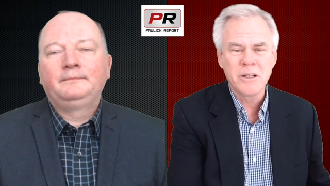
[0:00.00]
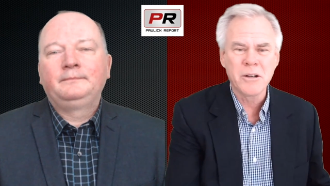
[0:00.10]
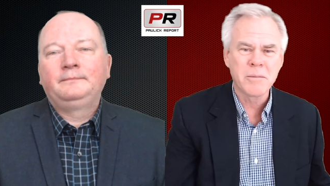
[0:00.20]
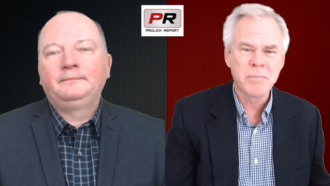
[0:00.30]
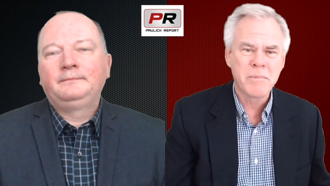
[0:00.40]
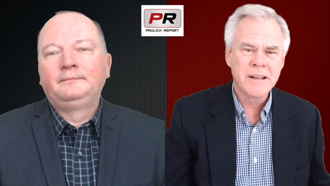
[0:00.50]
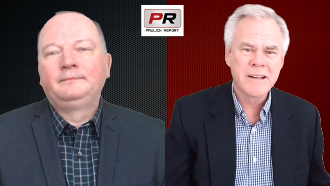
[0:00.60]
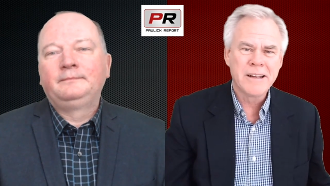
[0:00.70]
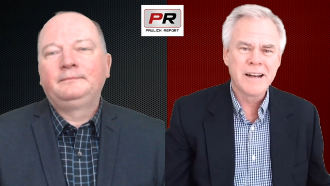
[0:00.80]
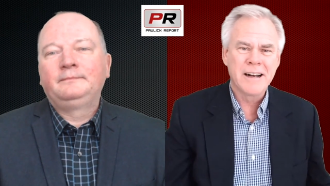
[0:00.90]
Speaker 1: Europe.
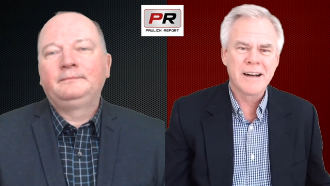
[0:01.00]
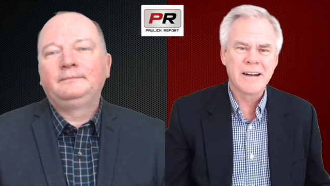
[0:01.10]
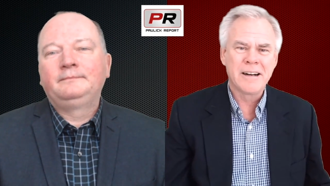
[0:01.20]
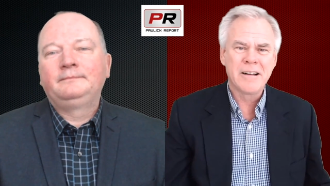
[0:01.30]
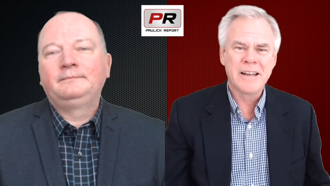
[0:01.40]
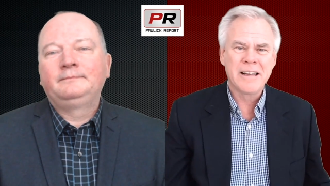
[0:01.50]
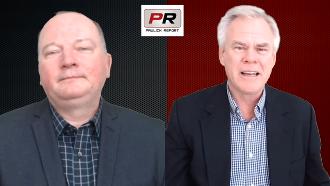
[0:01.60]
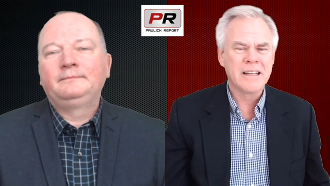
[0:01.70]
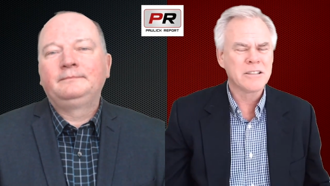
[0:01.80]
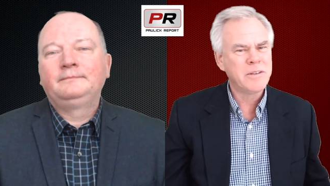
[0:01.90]
Uh,
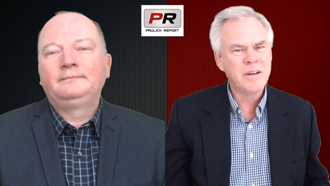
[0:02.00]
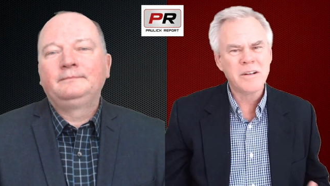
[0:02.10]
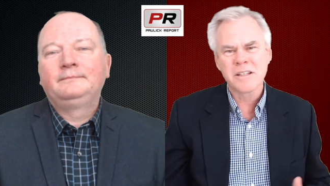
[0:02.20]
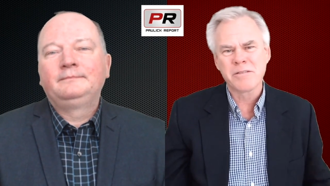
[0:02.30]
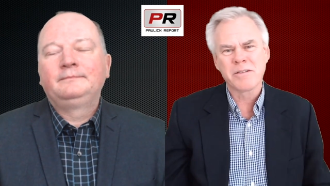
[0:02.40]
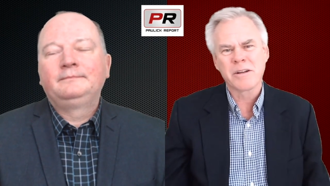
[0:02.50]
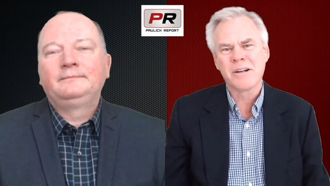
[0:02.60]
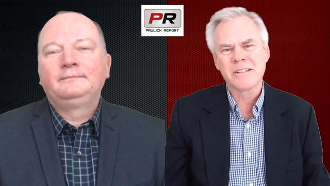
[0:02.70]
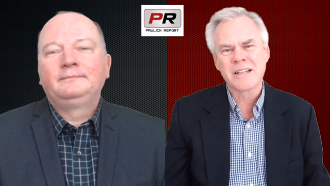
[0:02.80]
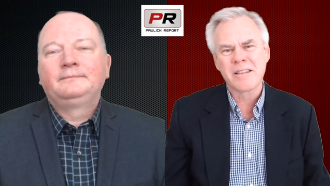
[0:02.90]
it's very
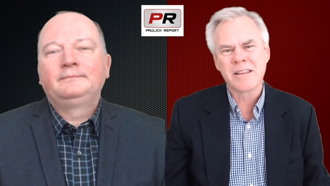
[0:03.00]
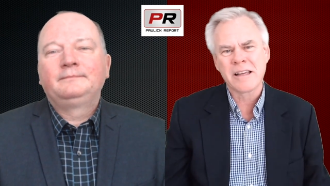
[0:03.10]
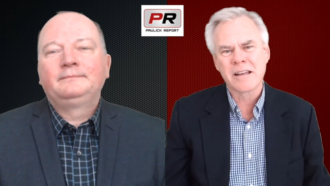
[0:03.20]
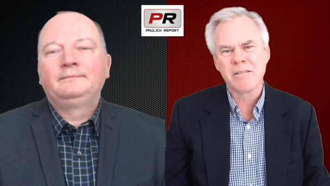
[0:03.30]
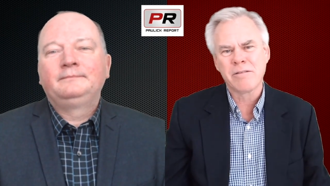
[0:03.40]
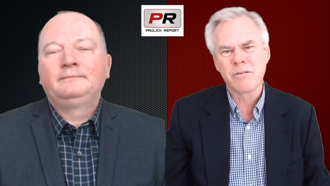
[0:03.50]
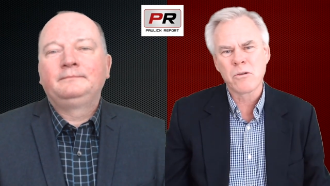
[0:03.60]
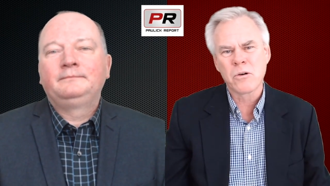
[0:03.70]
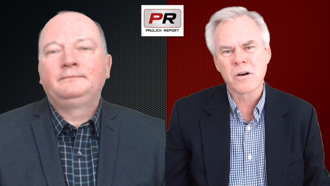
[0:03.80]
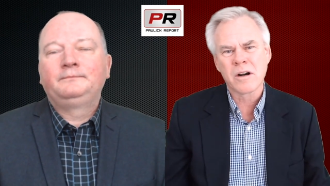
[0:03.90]
difficult, I think,
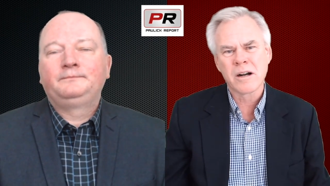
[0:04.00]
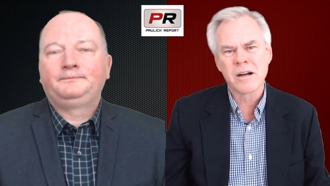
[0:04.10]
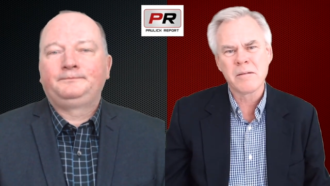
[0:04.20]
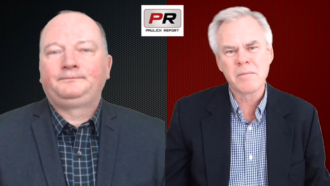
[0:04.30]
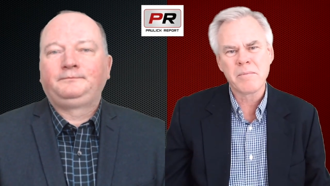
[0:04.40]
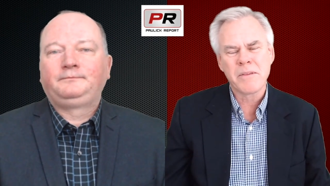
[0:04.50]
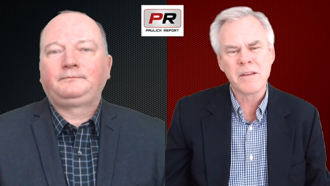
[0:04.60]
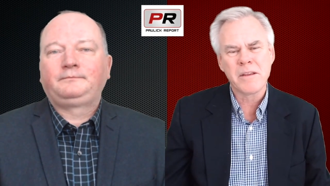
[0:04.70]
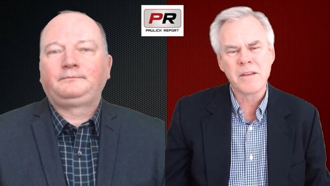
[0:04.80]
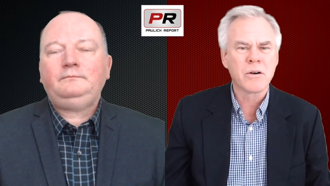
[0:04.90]
for
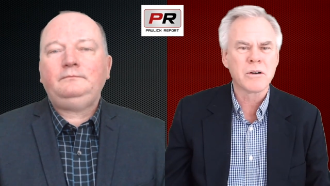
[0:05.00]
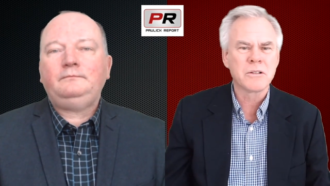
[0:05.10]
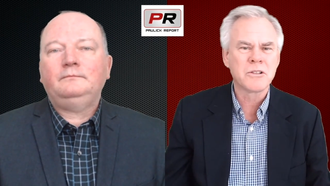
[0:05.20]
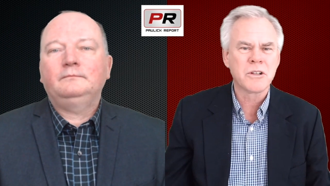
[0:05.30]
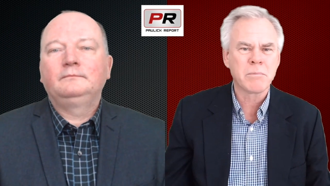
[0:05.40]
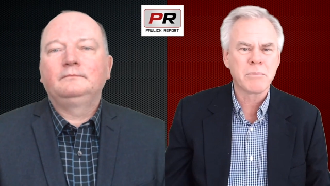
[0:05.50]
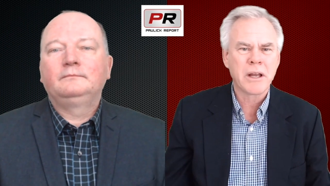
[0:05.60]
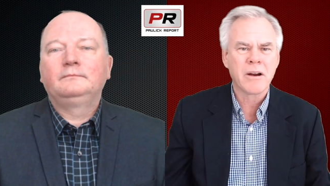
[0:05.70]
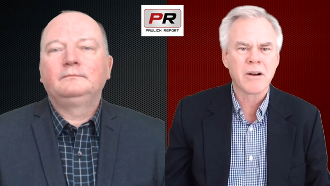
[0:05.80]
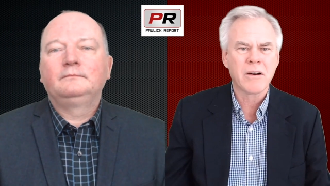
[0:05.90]
the voters to
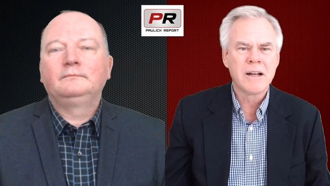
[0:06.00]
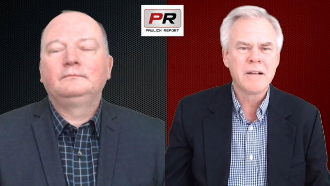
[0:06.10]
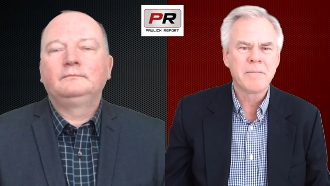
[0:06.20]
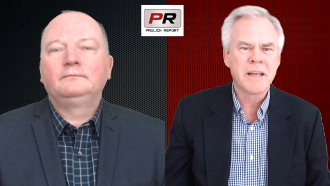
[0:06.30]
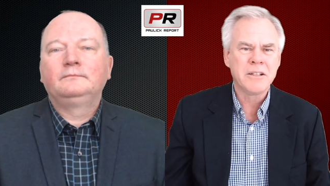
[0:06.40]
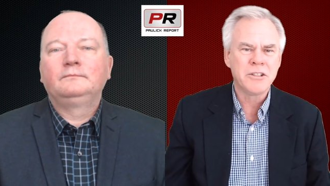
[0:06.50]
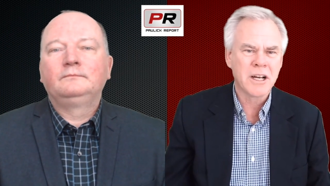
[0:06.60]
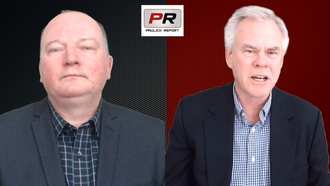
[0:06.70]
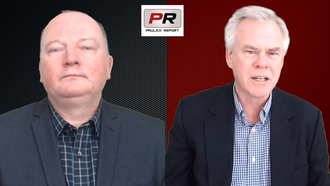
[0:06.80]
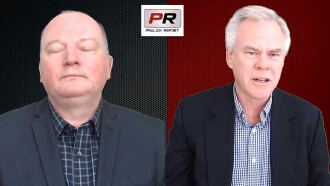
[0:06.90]
compare a
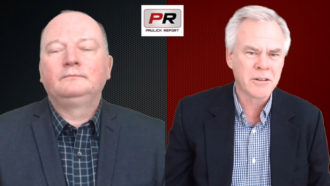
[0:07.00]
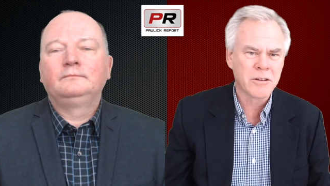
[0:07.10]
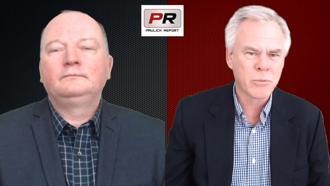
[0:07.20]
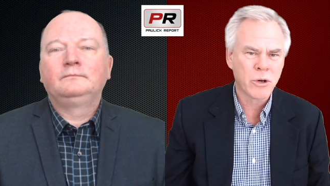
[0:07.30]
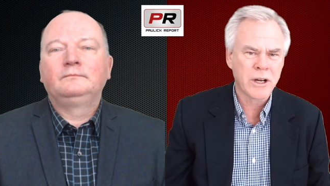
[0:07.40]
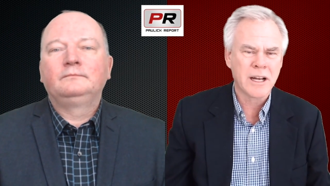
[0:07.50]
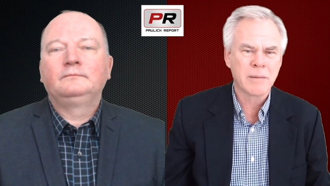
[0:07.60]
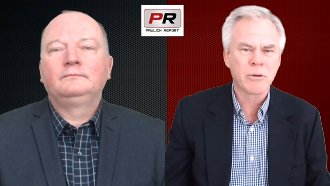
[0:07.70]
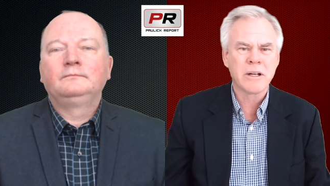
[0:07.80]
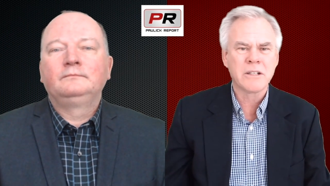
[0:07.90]
John Gunther breeding
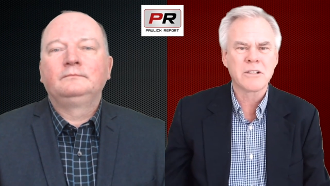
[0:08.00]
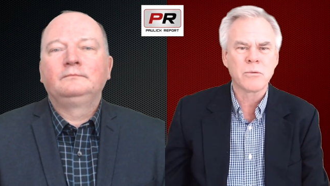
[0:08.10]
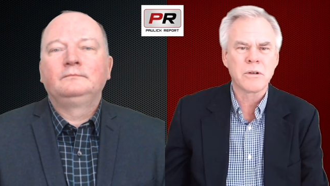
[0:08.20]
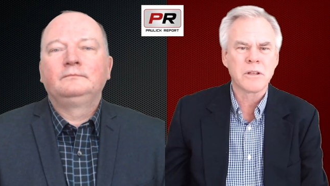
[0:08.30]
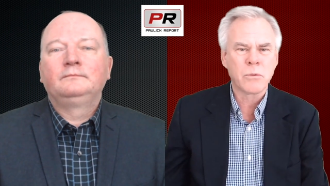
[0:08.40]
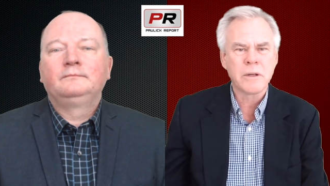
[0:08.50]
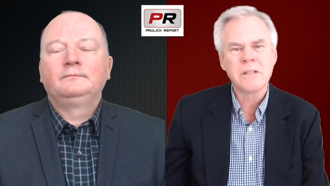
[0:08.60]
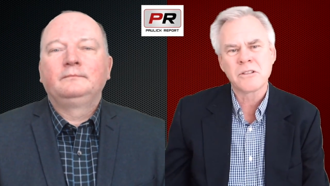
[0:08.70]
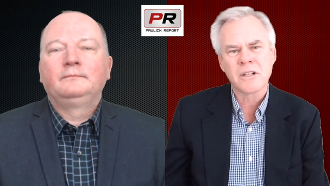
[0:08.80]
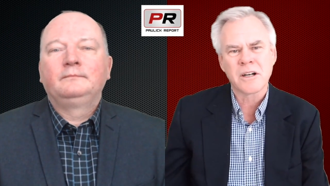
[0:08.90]
operation with a
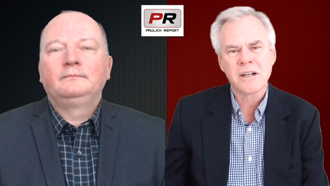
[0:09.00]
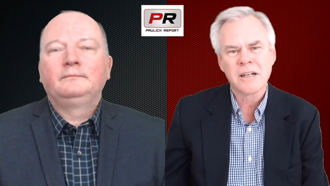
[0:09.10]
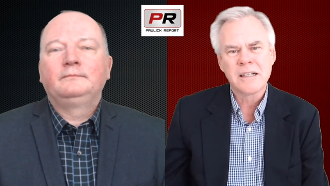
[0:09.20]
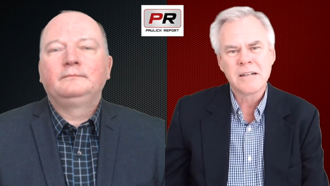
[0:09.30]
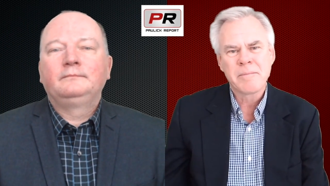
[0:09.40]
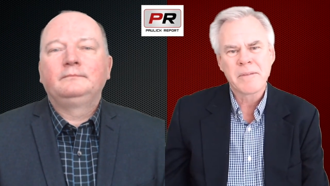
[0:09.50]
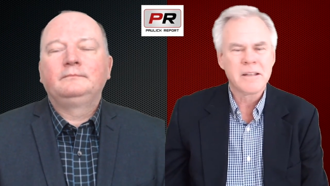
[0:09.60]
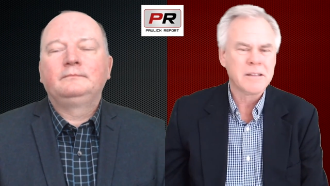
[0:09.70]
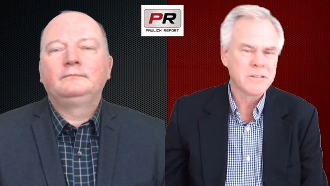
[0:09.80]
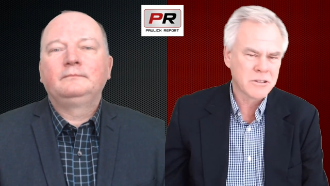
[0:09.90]
WinStar,
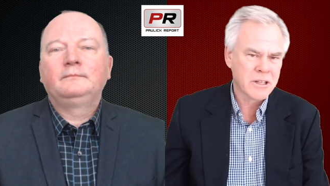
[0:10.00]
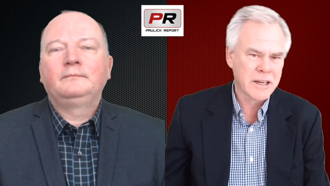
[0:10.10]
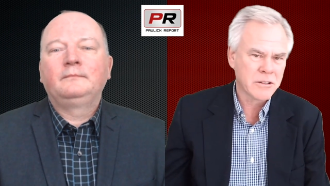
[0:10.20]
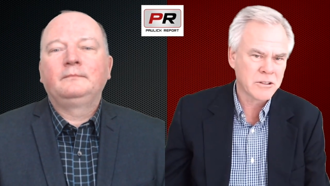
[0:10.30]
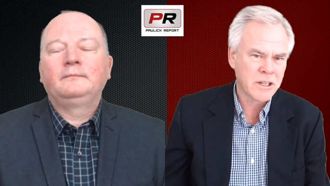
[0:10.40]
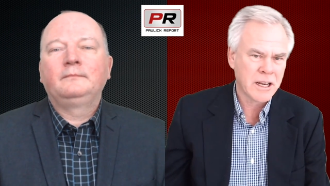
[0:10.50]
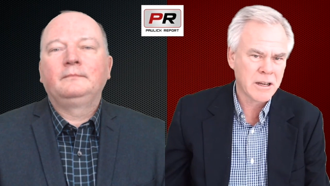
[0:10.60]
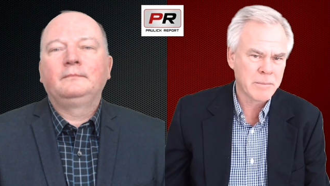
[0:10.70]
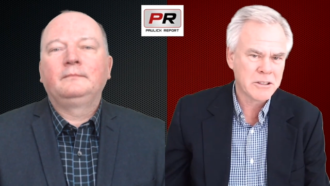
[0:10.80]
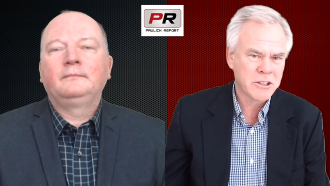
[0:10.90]
just like you're saying
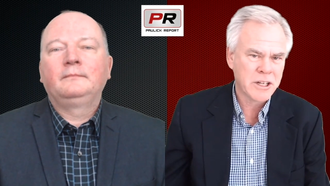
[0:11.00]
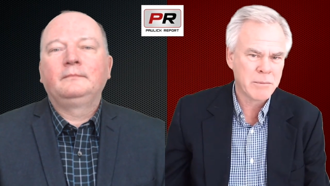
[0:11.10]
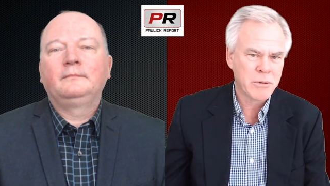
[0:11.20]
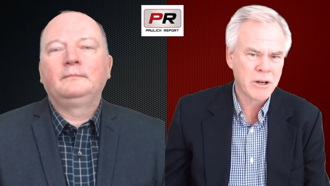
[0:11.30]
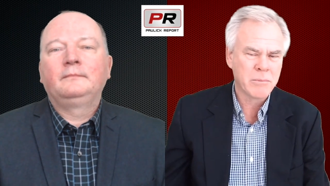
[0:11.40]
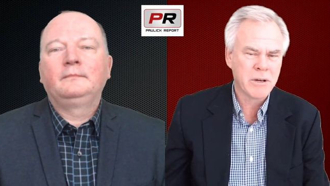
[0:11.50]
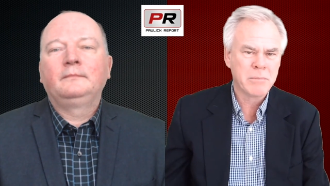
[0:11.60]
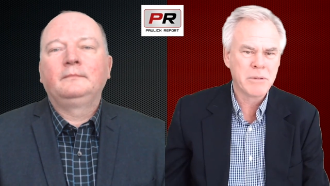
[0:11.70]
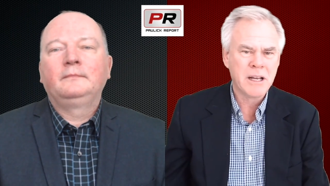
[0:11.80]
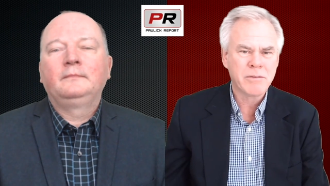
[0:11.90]
about Chad Brown and
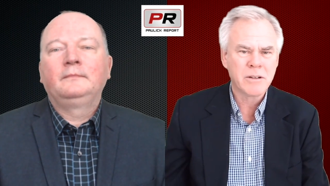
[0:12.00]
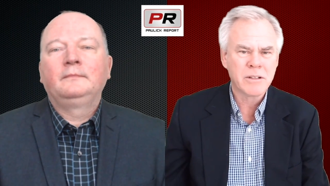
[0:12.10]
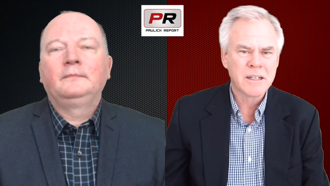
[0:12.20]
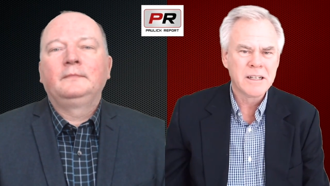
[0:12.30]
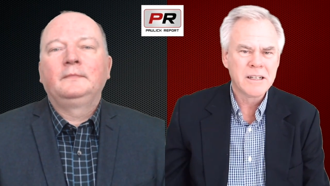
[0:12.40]
Bob Baffert